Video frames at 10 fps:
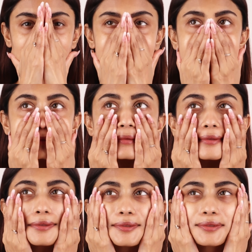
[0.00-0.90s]

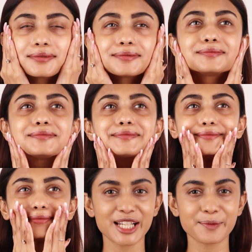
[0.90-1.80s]
Illuminating Primer
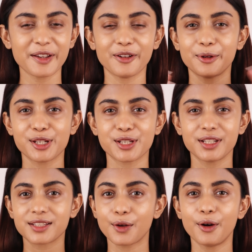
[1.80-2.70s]
Drops. Guys, my foundation
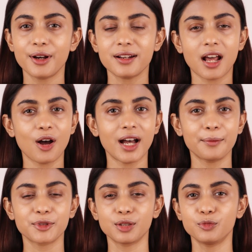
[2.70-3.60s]
is on. Now
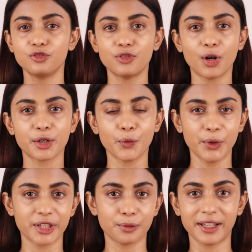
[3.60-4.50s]
I'm going to move on
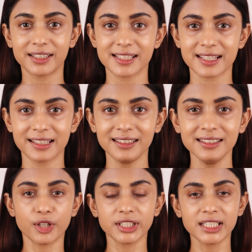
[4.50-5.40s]
with my concealer.
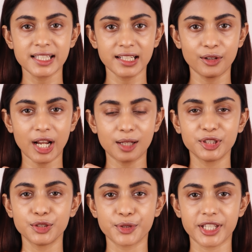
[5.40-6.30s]
For the concealer, I'll be
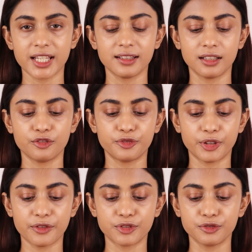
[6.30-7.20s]
using the
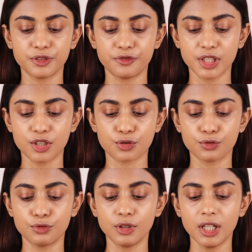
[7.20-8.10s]
Forever 52